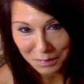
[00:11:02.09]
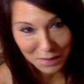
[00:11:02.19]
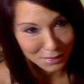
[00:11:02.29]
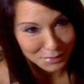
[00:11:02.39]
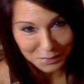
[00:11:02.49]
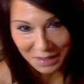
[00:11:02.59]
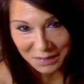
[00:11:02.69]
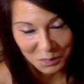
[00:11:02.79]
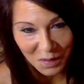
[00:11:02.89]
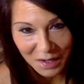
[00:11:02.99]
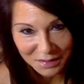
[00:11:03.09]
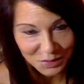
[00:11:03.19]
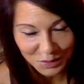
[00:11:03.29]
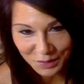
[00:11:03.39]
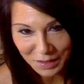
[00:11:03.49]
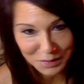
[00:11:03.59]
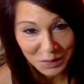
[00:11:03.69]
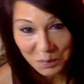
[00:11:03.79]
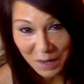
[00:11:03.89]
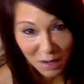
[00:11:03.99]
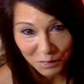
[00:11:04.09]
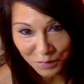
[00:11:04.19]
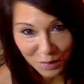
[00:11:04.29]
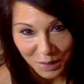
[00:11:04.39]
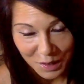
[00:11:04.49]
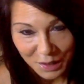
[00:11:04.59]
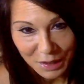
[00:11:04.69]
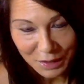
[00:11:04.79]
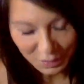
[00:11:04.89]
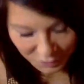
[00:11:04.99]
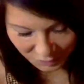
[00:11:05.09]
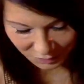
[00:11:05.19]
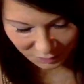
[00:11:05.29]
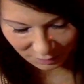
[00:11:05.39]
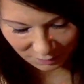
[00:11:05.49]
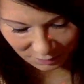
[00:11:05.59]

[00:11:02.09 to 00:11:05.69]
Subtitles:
the thing. So that's why it's just like so powerful. It's